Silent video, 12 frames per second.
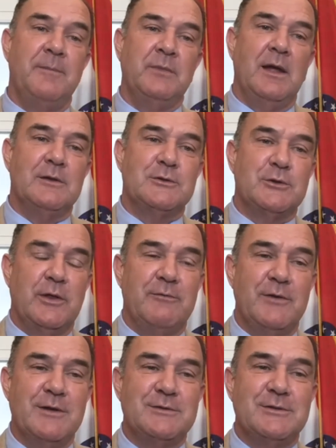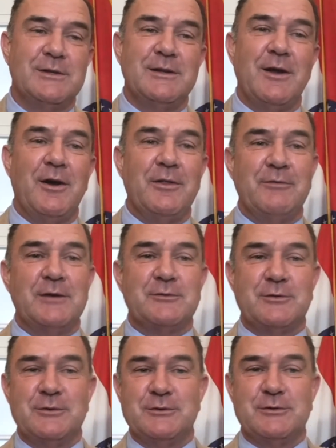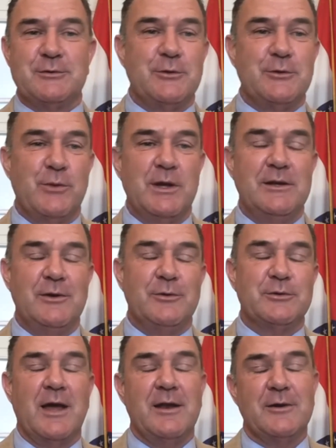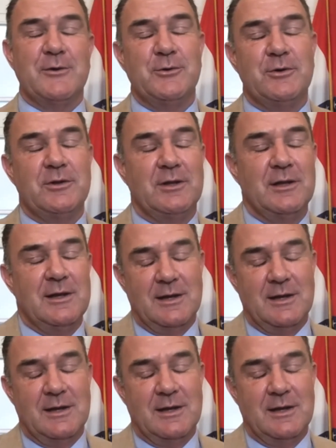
And so they visited all the veterans through the window. It was kind of cool.